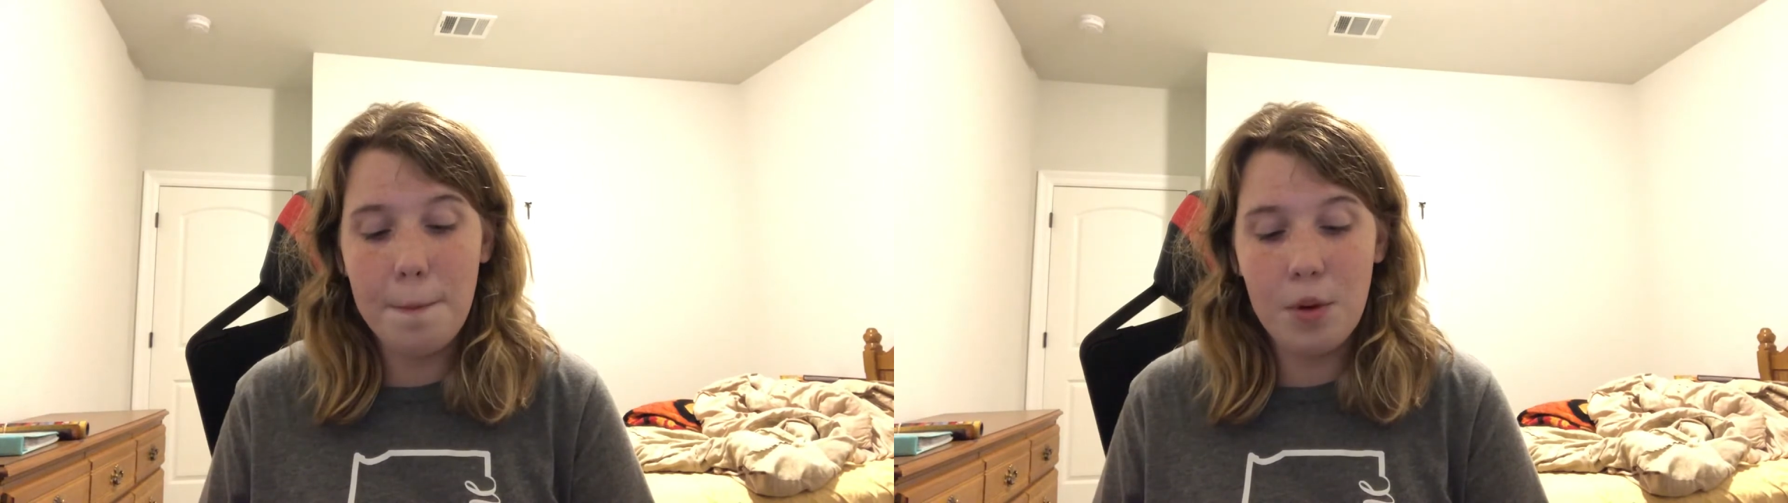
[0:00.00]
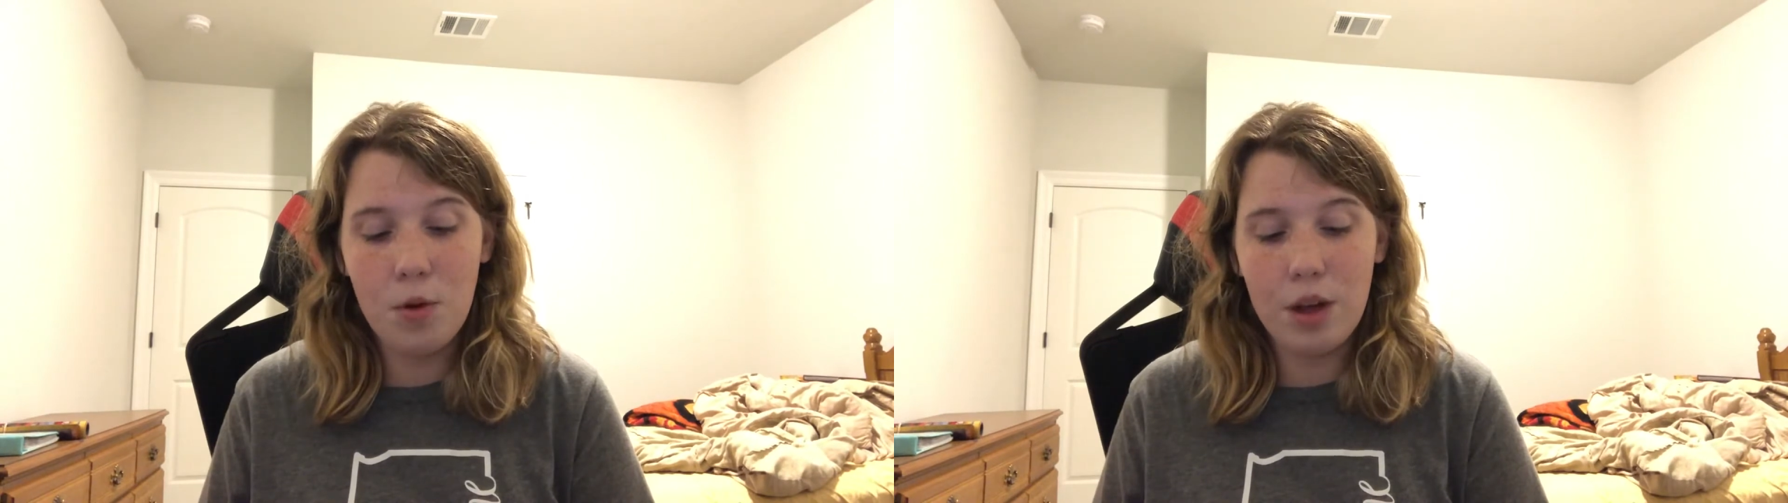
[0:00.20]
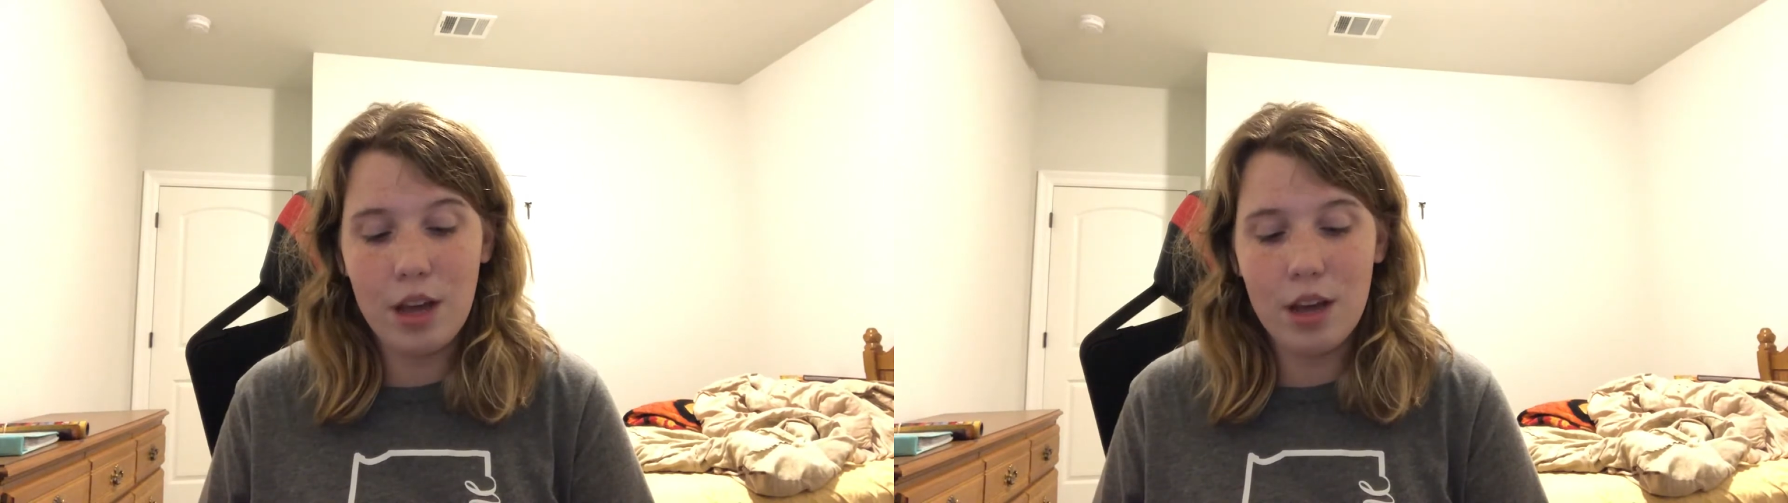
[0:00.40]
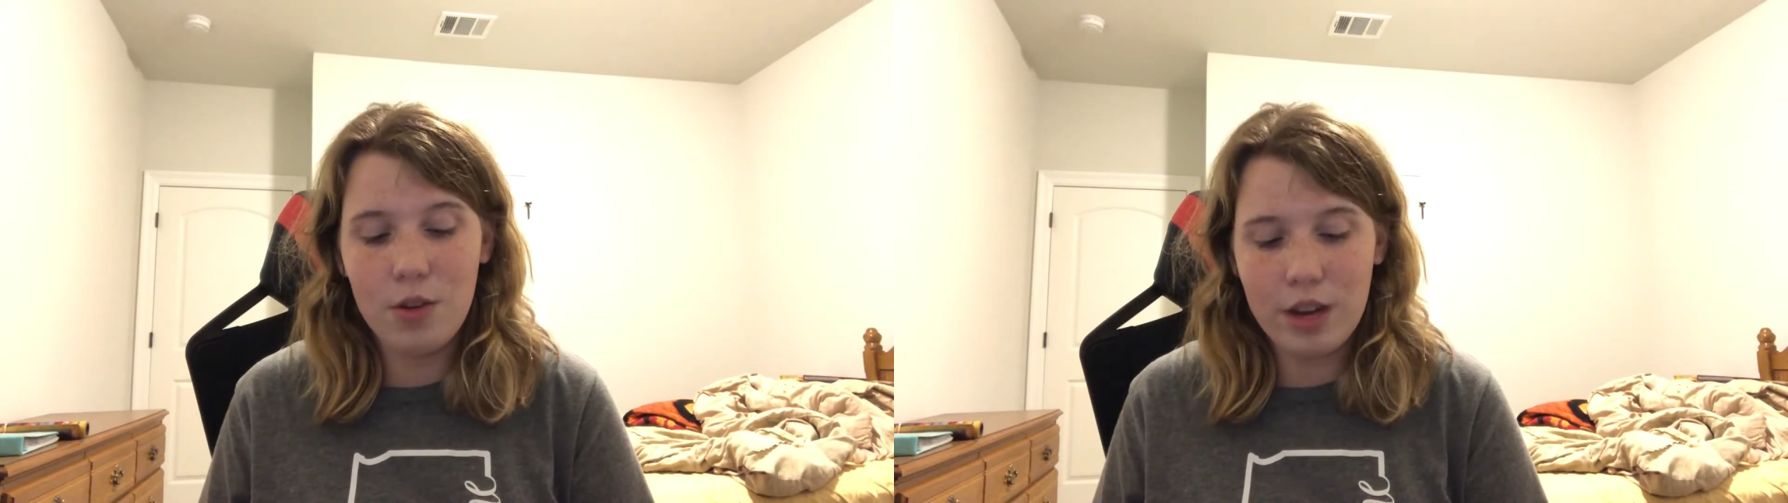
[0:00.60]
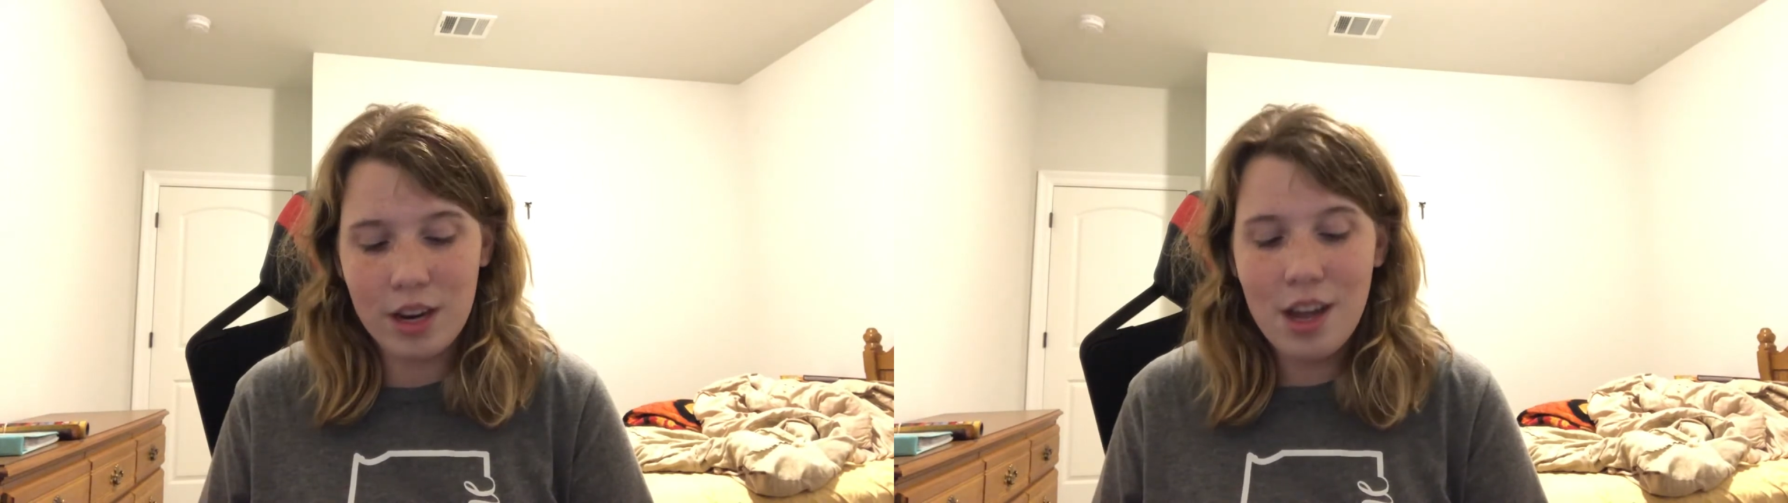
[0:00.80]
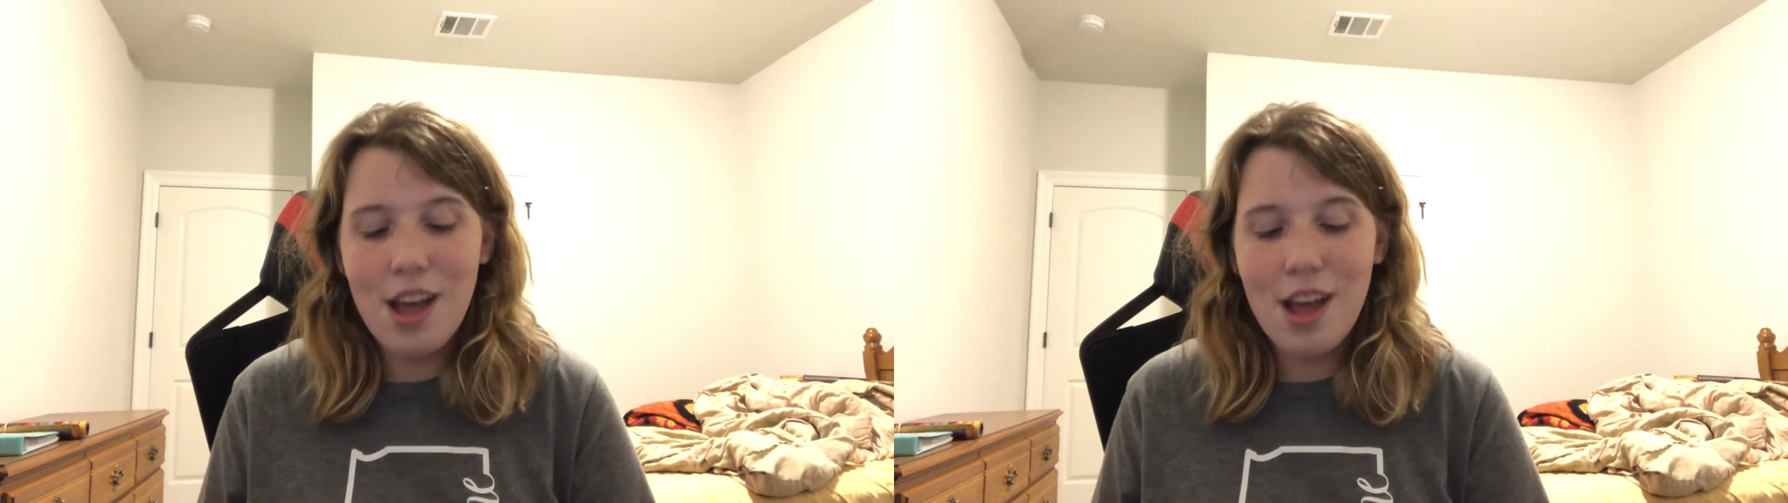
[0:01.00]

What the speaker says: boy.exe.